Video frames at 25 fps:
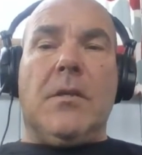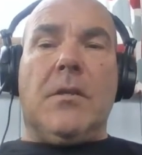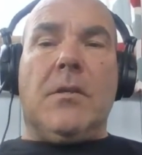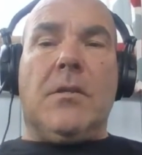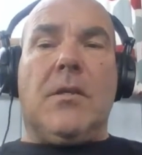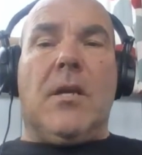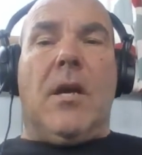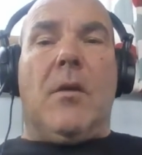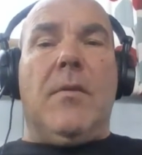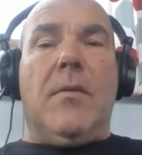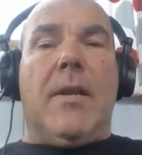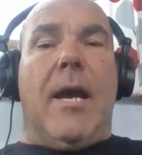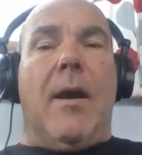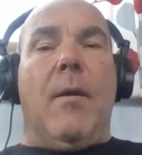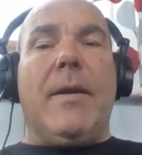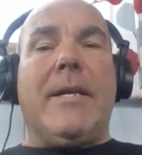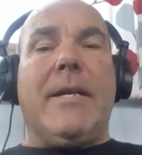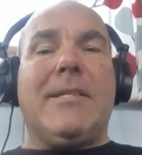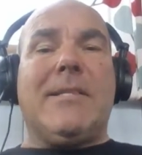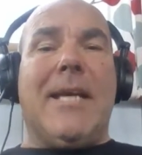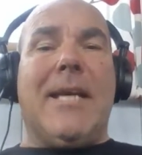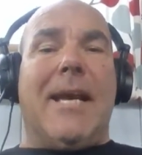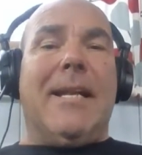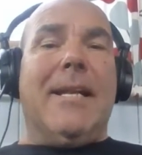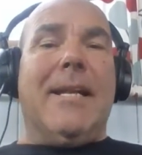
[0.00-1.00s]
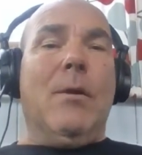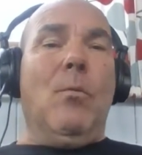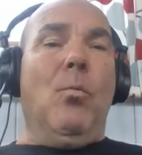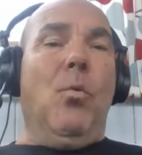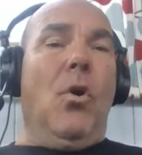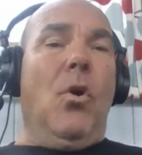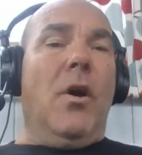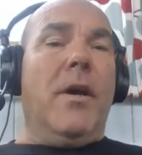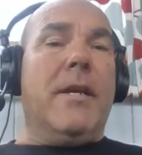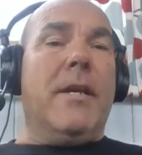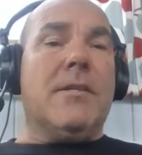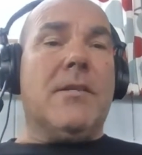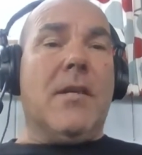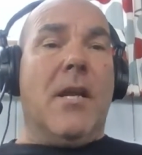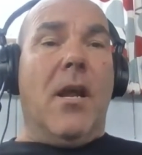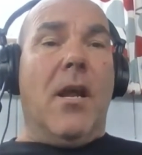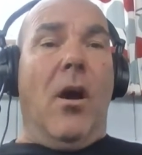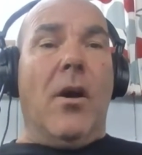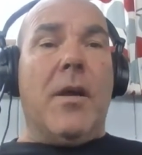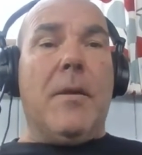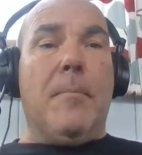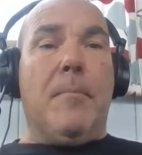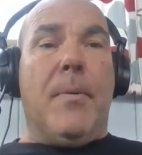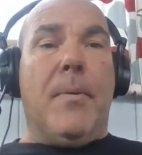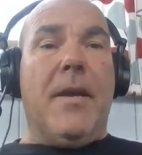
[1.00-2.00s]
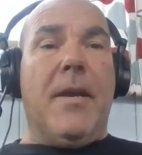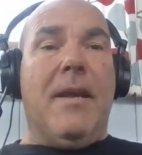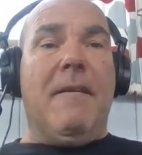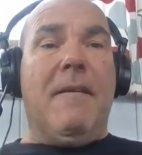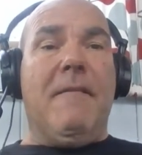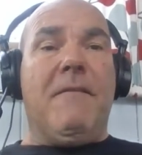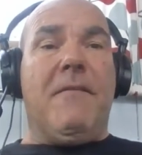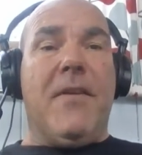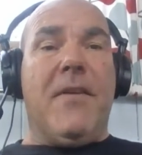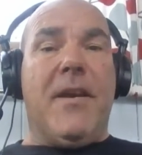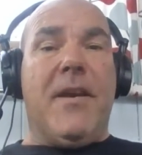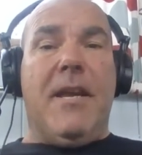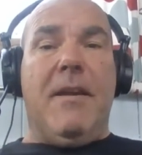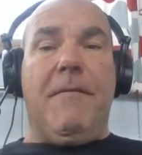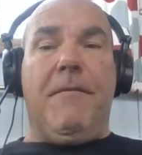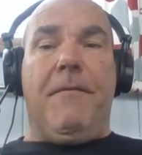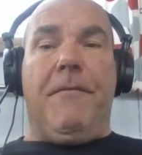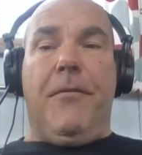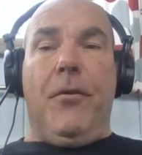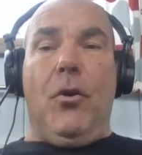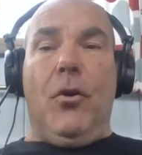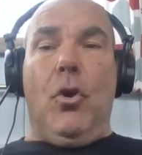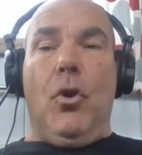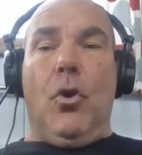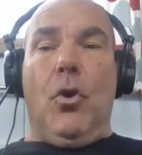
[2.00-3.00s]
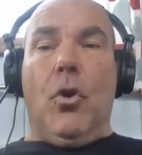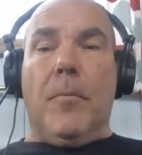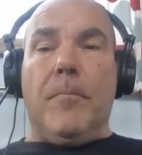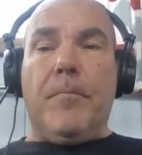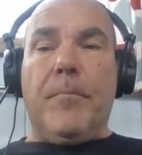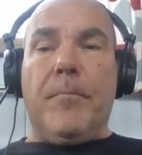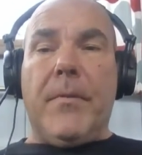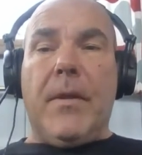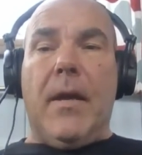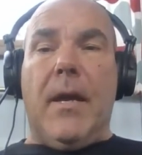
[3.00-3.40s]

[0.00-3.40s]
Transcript: So now exactly what is an IPv4?